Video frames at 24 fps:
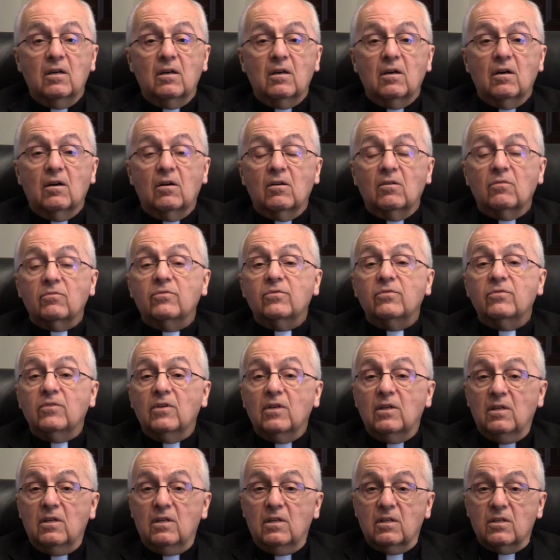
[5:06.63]
of
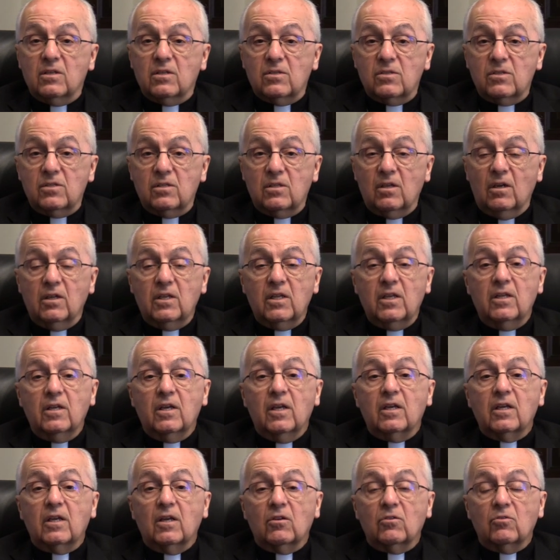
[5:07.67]

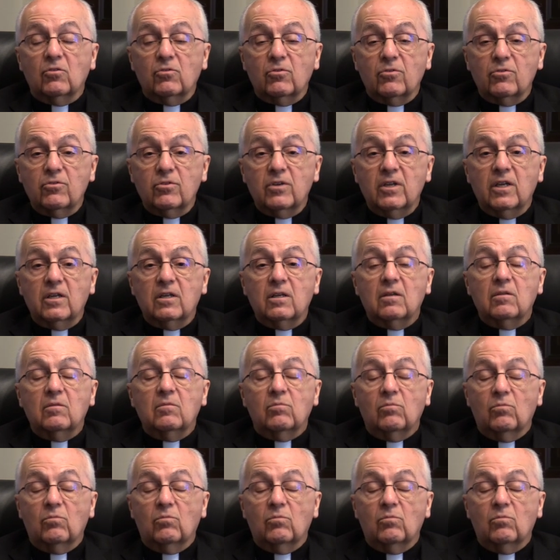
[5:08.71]
studying and learning